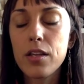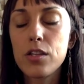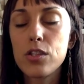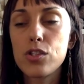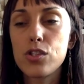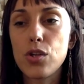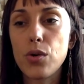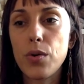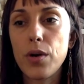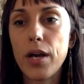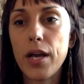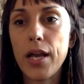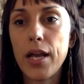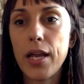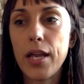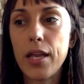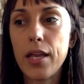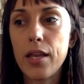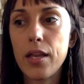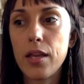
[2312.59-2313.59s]
So
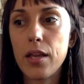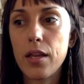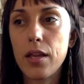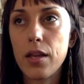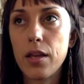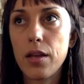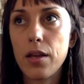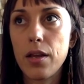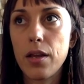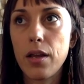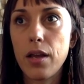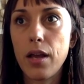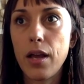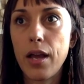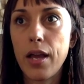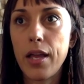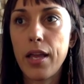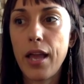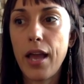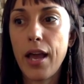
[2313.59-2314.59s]
I
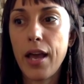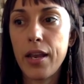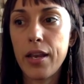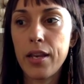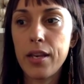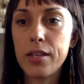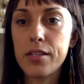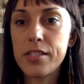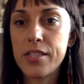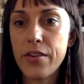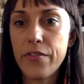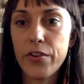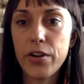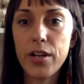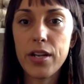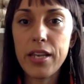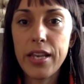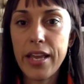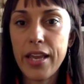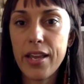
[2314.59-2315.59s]
added
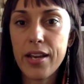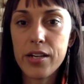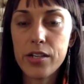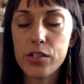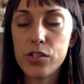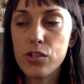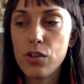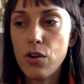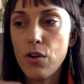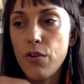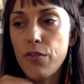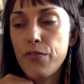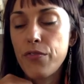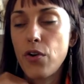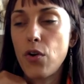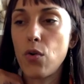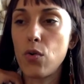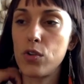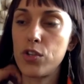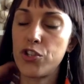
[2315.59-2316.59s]
several layers of
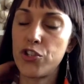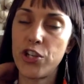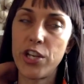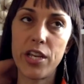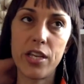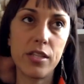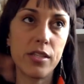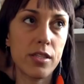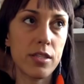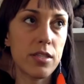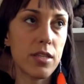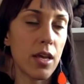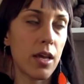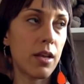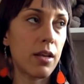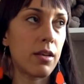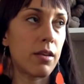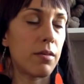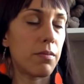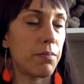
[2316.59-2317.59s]
old sheets
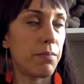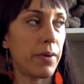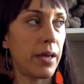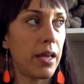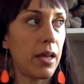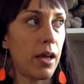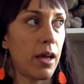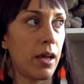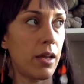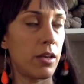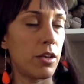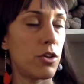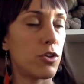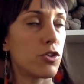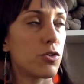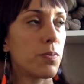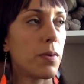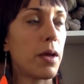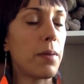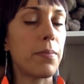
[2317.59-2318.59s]
and
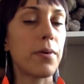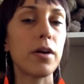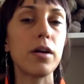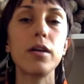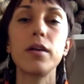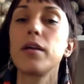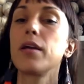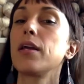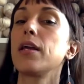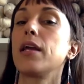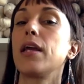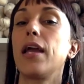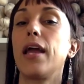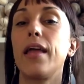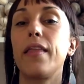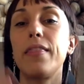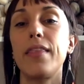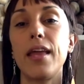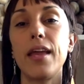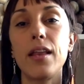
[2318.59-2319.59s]
newspaper.
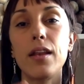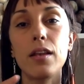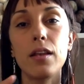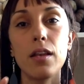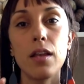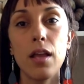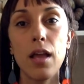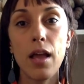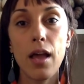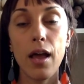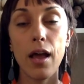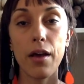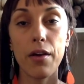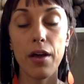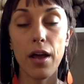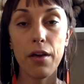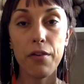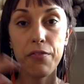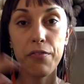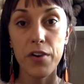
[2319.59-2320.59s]
And then
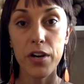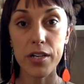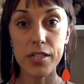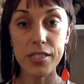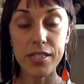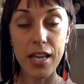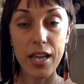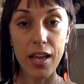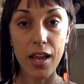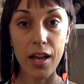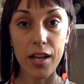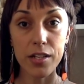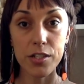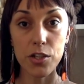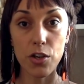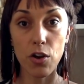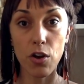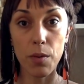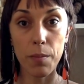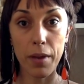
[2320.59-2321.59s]
at first I cut
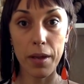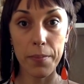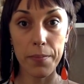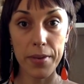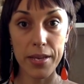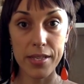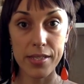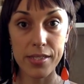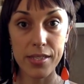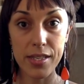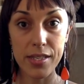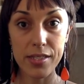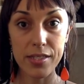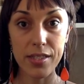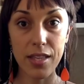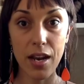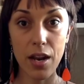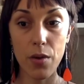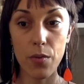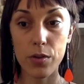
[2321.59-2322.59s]
all my pieces
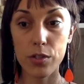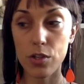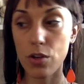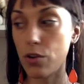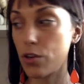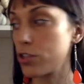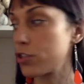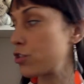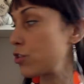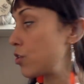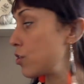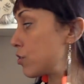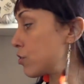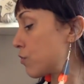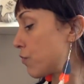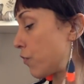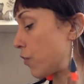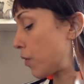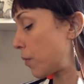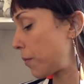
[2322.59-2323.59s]
that I was going to use
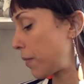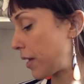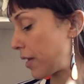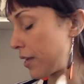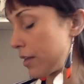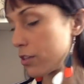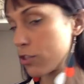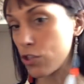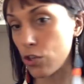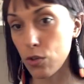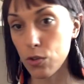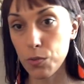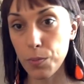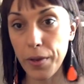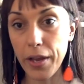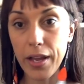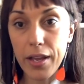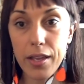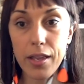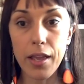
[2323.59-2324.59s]
for my tote
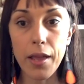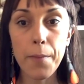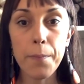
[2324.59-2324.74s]
bag.